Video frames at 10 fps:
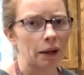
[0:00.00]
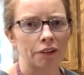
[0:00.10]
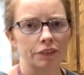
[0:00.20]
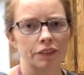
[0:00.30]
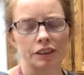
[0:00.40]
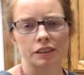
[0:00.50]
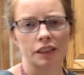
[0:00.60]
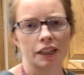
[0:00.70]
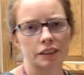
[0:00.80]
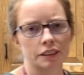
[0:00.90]
out of the
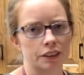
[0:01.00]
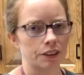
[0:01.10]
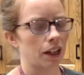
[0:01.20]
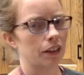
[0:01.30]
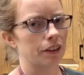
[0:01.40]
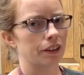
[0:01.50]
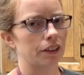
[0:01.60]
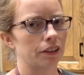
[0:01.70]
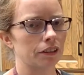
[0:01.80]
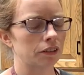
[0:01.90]
tins. They're not
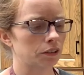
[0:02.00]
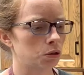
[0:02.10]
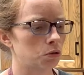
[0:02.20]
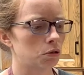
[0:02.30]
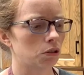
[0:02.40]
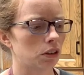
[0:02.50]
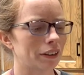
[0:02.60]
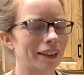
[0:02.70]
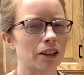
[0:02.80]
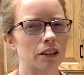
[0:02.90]
near cool.
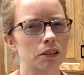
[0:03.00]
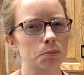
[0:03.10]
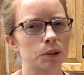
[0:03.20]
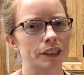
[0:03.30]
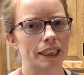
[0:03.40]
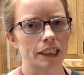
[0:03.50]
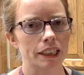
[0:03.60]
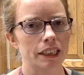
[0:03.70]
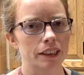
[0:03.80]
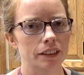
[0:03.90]
They are a little more
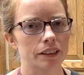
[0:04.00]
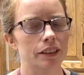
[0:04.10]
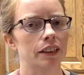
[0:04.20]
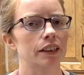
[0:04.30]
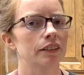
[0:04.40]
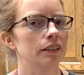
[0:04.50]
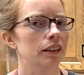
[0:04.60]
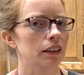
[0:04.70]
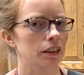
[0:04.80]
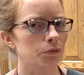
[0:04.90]
delicate than
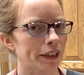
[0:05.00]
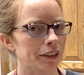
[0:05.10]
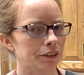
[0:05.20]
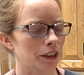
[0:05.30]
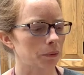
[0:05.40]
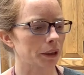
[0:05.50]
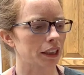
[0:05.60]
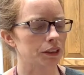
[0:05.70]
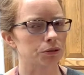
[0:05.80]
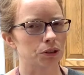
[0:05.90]
a regular
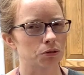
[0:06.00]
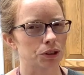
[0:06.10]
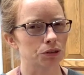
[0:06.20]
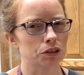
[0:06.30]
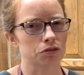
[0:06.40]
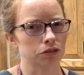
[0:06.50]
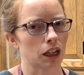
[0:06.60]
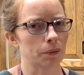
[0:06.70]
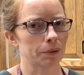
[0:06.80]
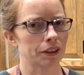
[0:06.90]
cupcake, so don't do the
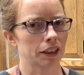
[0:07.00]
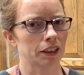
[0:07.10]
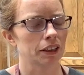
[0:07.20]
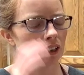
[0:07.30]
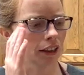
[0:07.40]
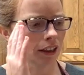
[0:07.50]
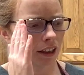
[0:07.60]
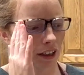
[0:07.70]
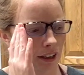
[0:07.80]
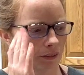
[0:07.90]
flop thing
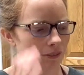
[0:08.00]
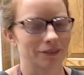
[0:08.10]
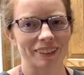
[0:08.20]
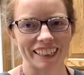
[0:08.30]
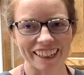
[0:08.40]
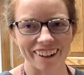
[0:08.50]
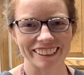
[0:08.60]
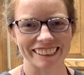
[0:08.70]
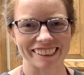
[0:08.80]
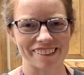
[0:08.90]
like
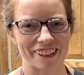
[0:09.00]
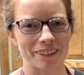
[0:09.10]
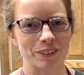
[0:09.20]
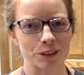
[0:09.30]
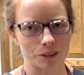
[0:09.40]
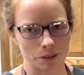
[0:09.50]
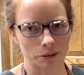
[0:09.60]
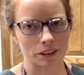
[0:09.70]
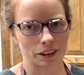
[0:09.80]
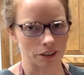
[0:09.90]
onto the tray, but you can,
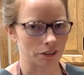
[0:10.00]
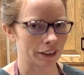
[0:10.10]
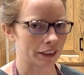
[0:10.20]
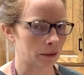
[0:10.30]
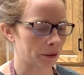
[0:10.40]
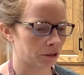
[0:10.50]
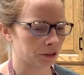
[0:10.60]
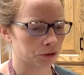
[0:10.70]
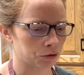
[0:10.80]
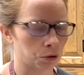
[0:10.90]
get them out
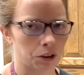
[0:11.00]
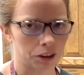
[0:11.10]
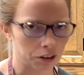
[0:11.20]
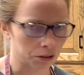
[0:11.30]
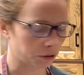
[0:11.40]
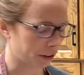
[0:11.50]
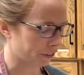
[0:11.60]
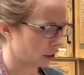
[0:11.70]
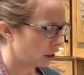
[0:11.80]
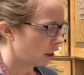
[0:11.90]
with a fork or whatever.
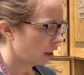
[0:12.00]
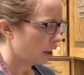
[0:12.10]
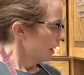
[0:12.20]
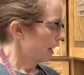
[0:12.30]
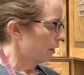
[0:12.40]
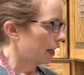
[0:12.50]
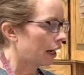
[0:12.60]
Now,